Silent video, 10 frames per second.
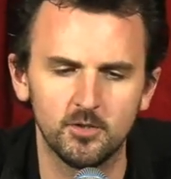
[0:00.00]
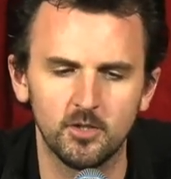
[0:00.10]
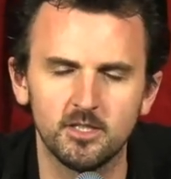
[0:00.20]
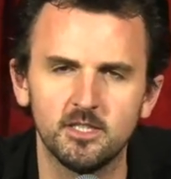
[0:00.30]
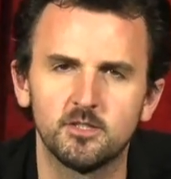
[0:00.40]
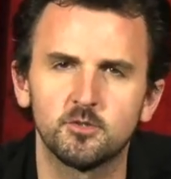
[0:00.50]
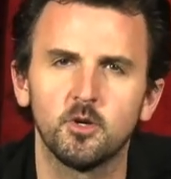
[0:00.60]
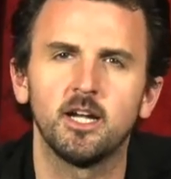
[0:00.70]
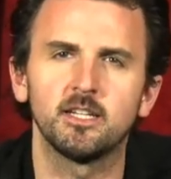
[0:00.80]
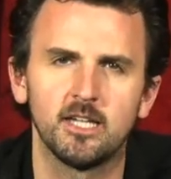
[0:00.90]
during these
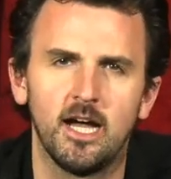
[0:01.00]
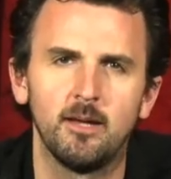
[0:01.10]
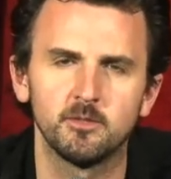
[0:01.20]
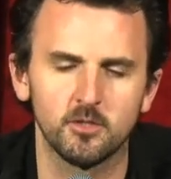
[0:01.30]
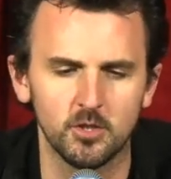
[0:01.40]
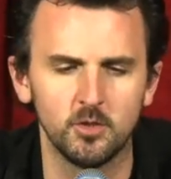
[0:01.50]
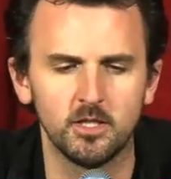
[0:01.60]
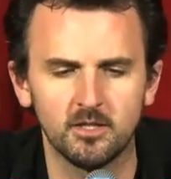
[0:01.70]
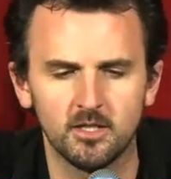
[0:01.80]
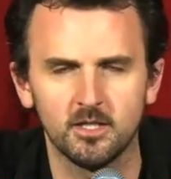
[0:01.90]
trying times,
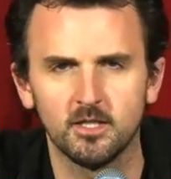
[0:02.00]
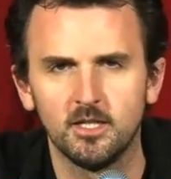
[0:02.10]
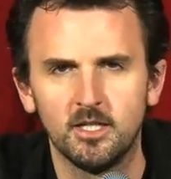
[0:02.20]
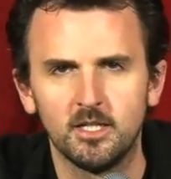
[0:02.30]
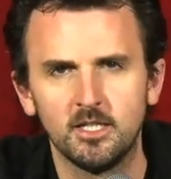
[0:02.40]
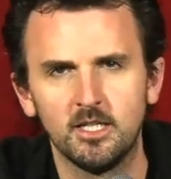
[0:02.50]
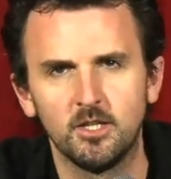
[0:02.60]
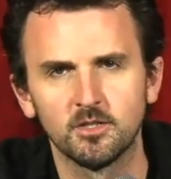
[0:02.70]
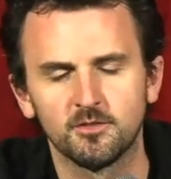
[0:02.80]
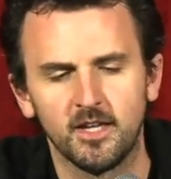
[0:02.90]
including the
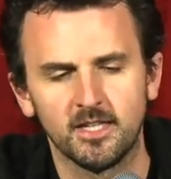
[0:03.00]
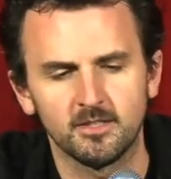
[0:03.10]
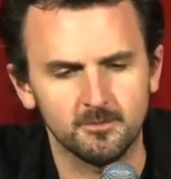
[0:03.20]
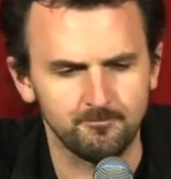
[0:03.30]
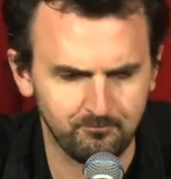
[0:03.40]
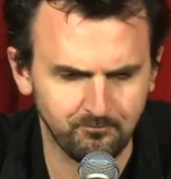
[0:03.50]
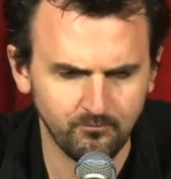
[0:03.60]
Eagles fans.